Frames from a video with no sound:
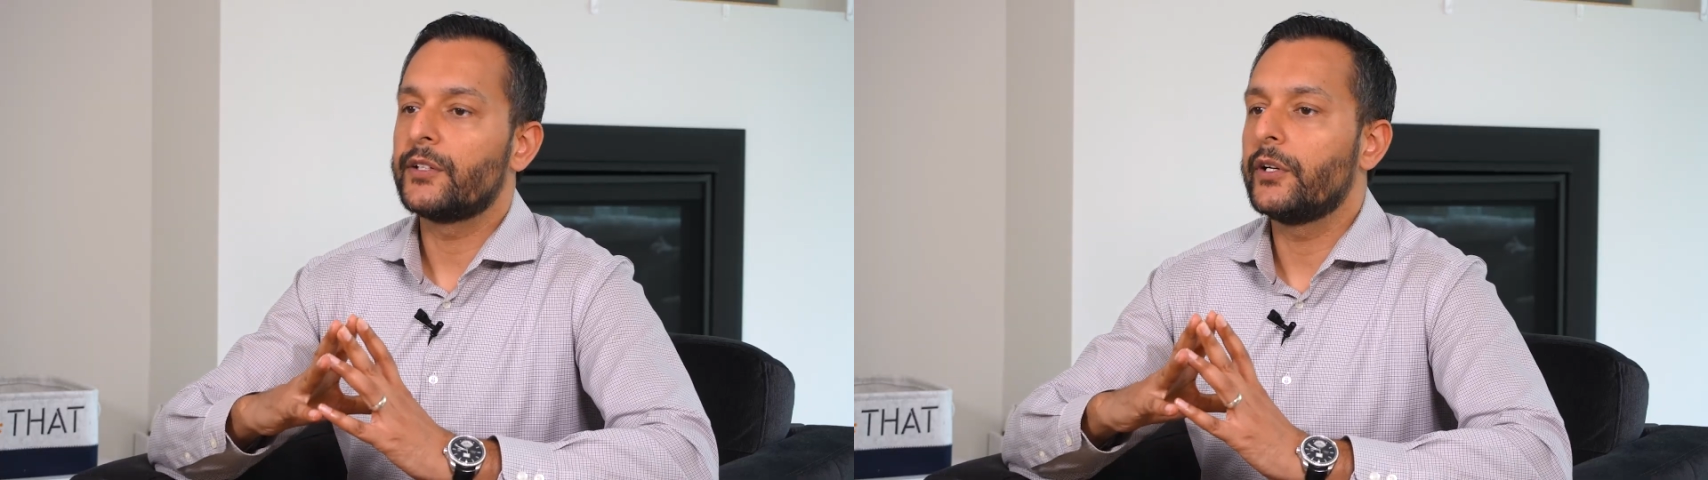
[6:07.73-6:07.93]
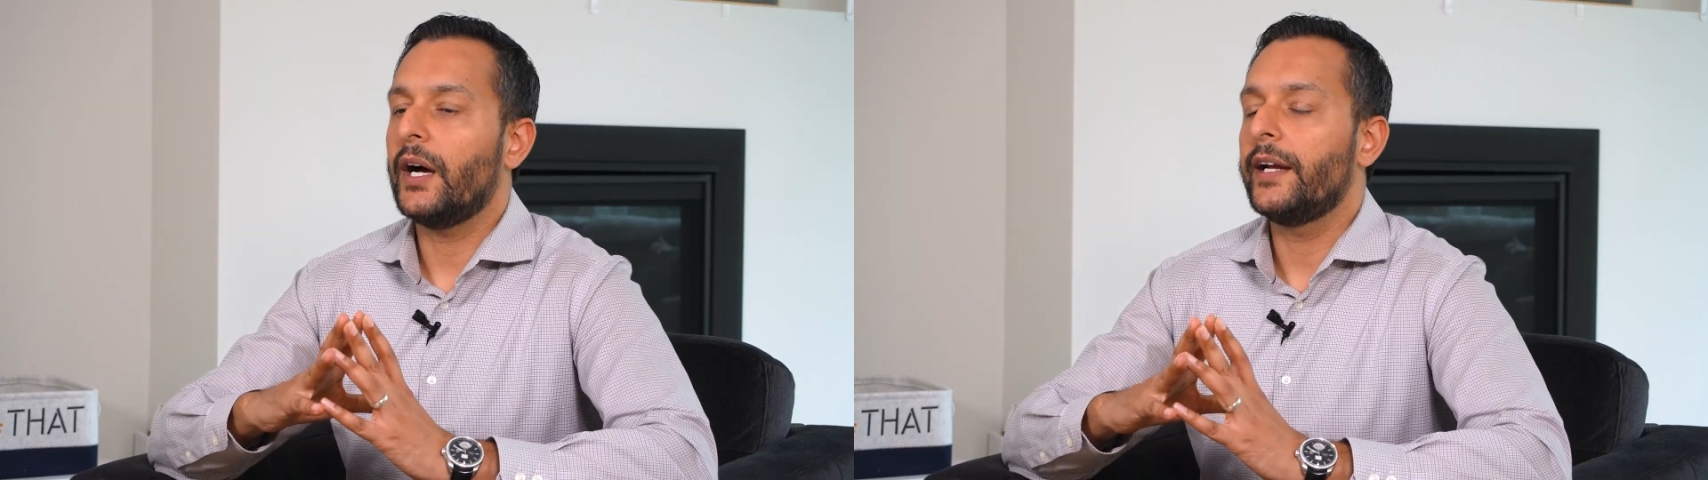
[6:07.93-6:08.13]

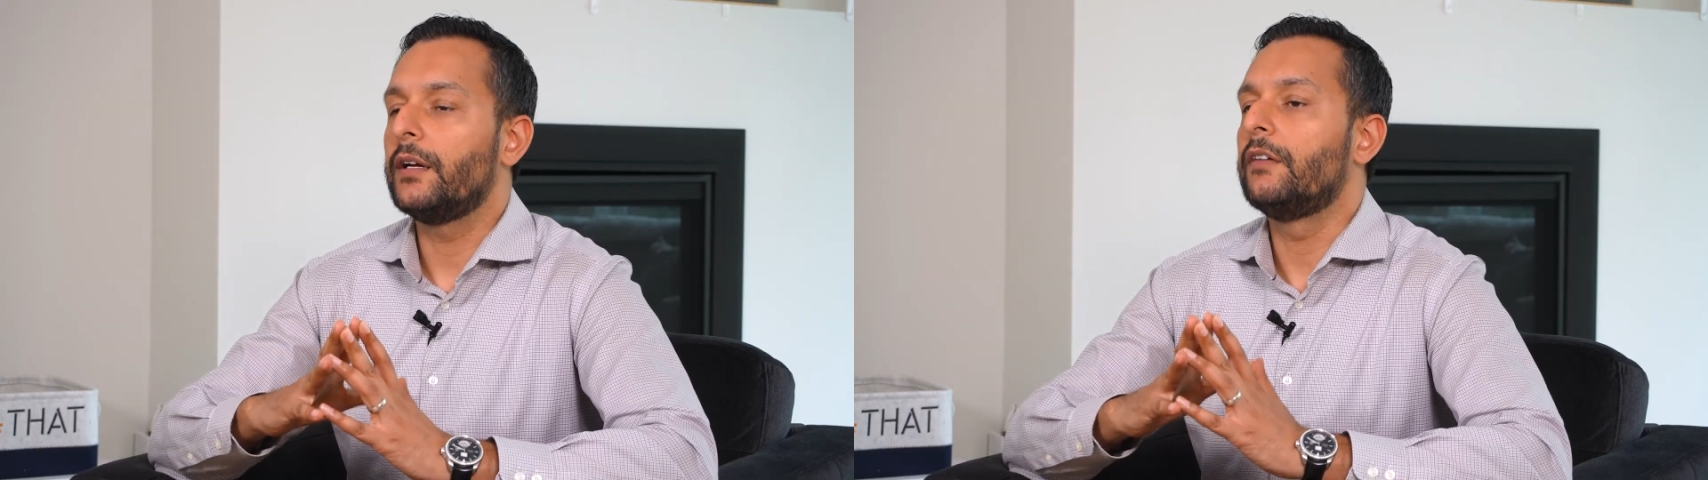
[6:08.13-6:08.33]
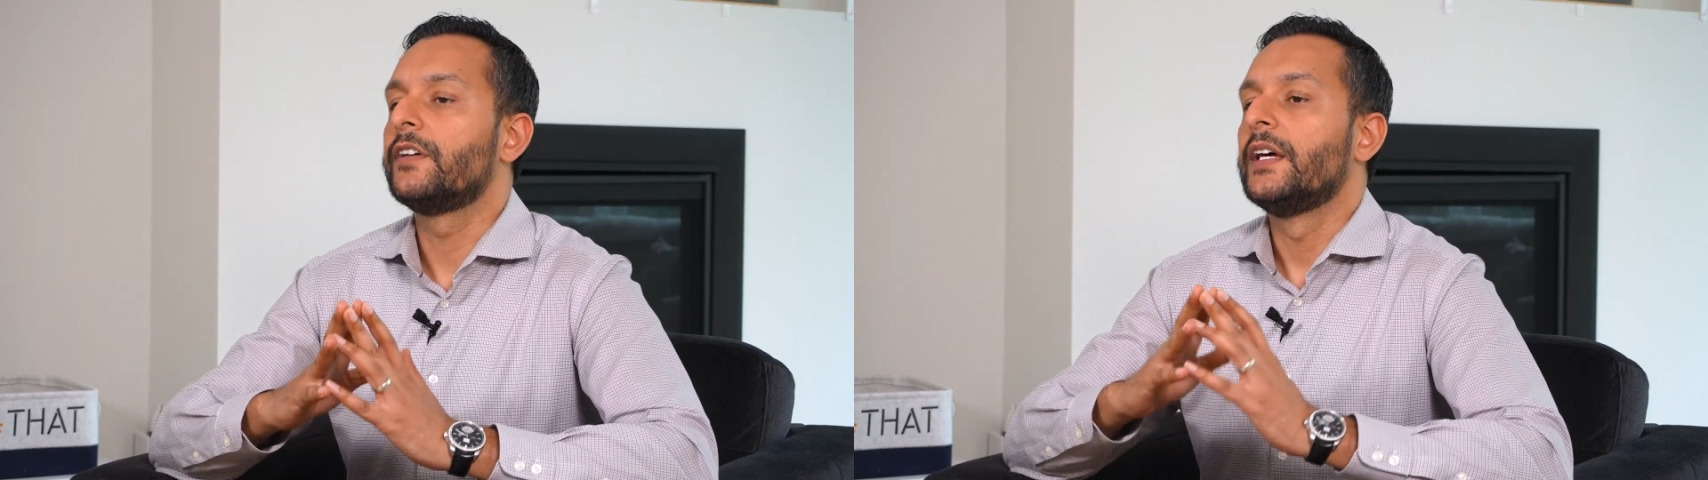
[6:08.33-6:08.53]
to kind
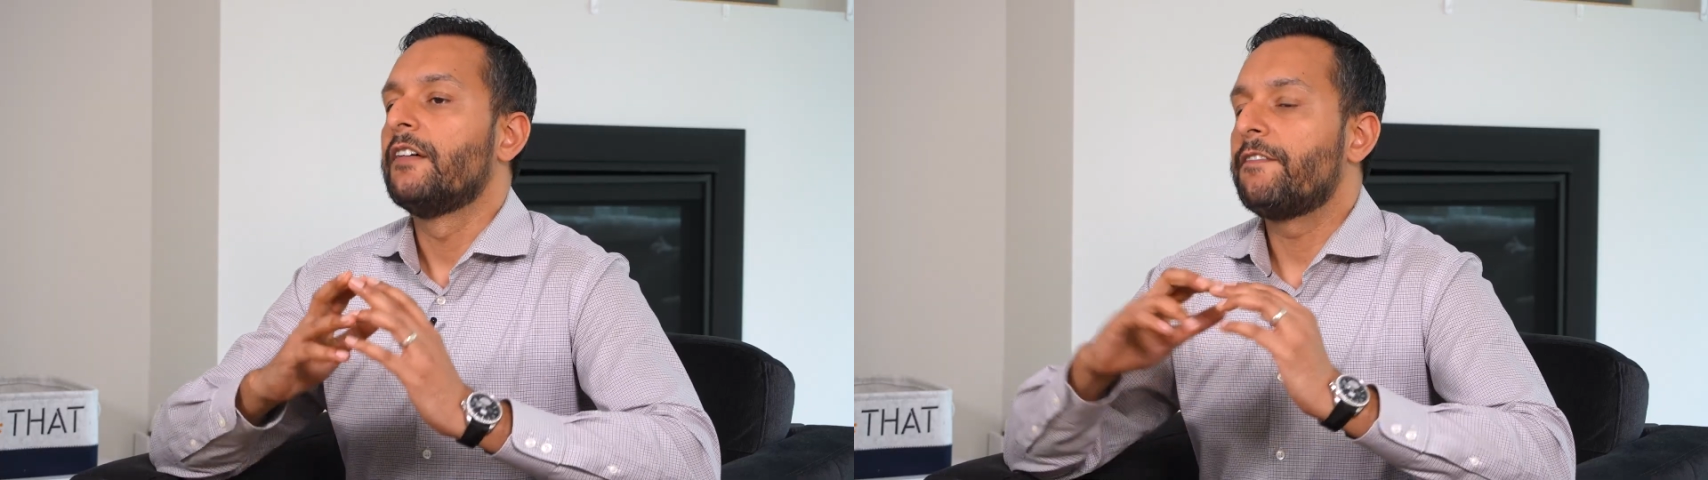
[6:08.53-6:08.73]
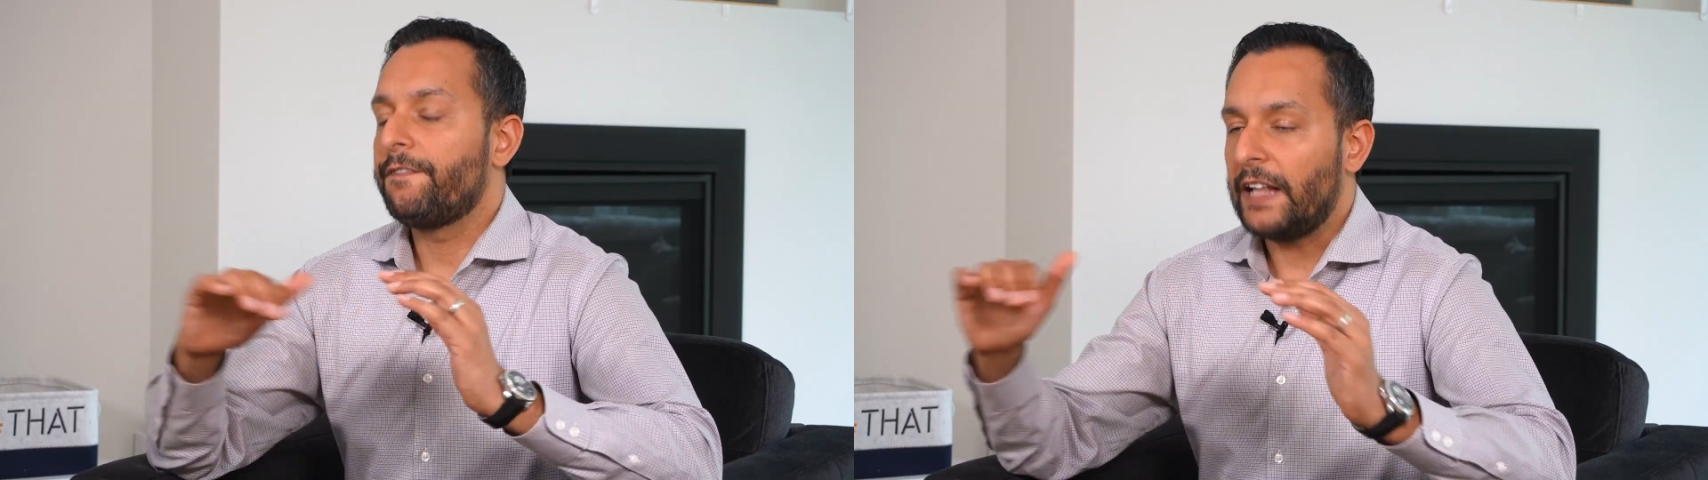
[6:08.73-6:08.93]
of
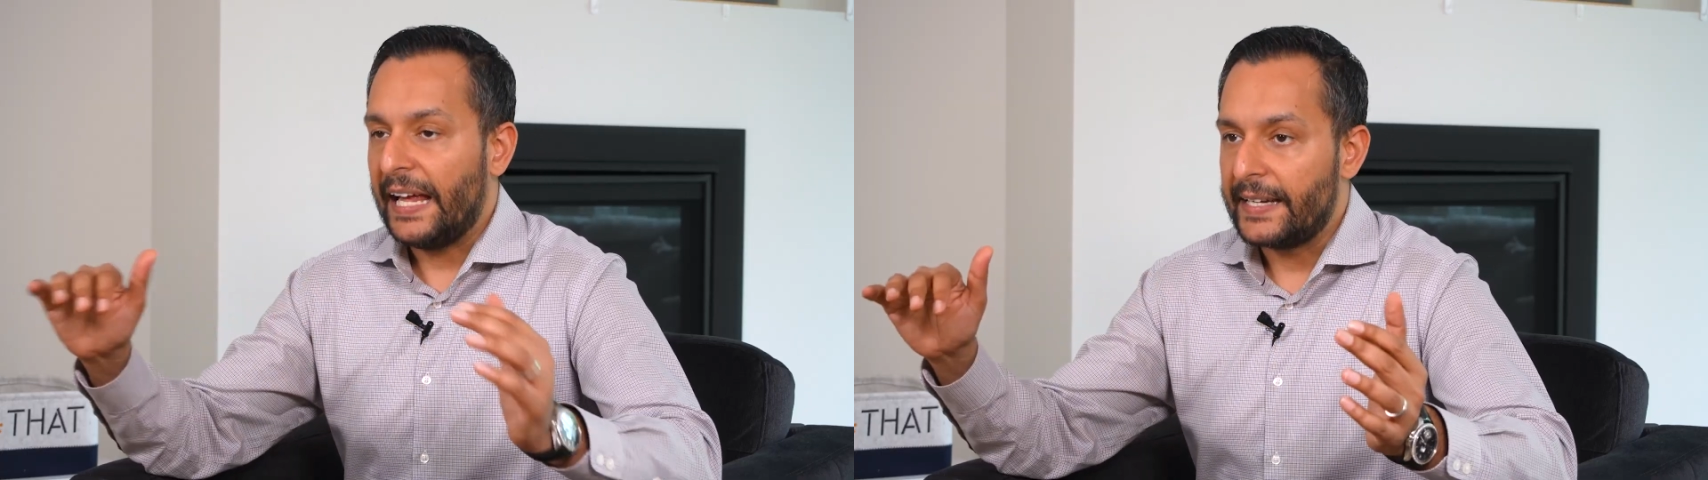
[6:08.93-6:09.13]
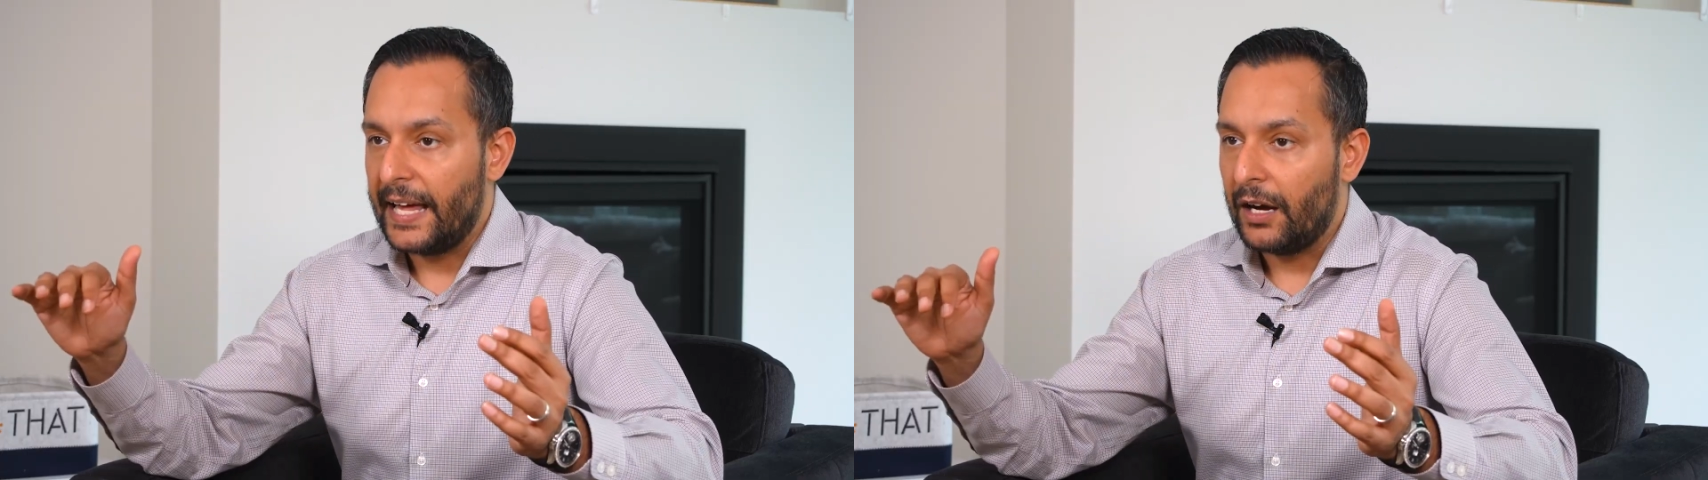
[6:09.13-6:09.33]

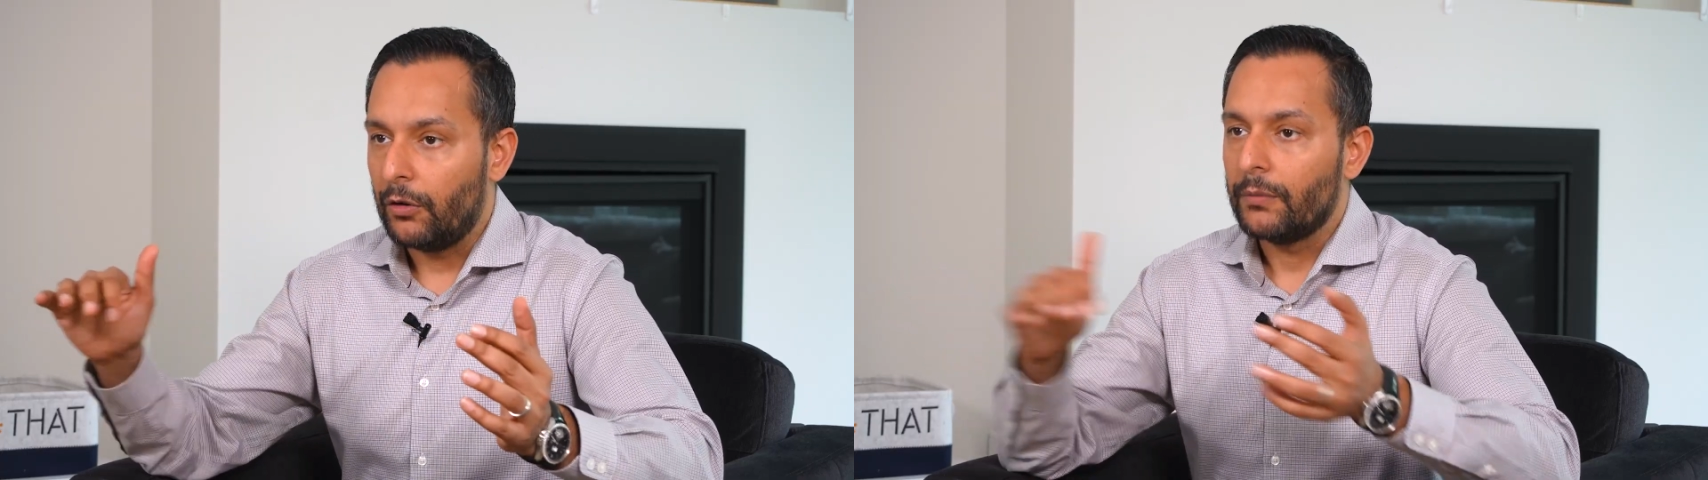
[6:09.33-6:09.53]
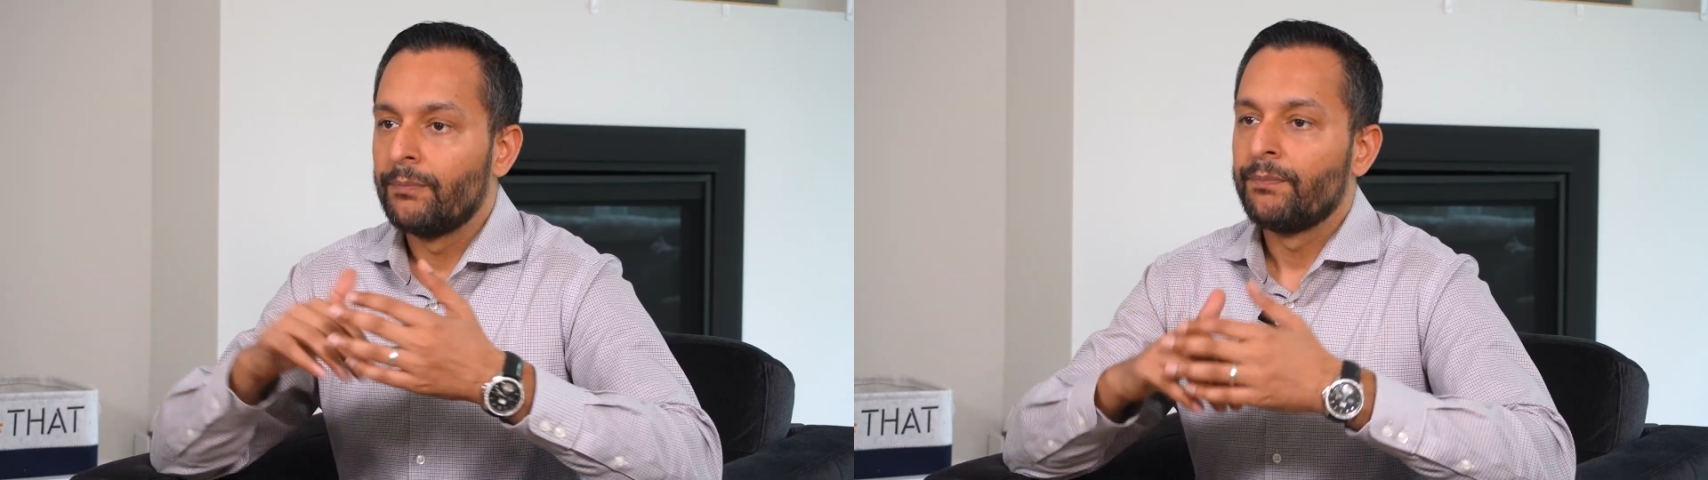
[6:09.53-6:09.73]
flatten out.